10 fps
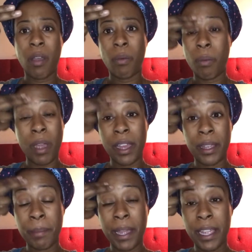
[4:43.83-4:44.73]
Why
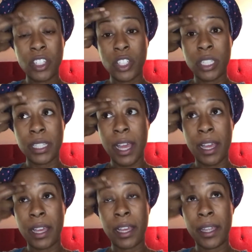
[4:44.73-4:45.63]
am I anxious?
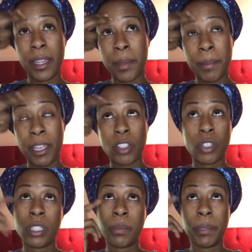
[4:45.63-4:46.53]
I am
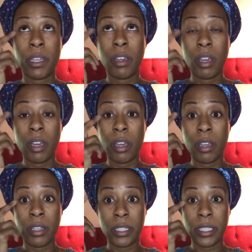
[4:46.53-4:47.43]
anxious
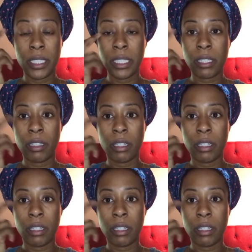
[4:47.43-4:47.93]
because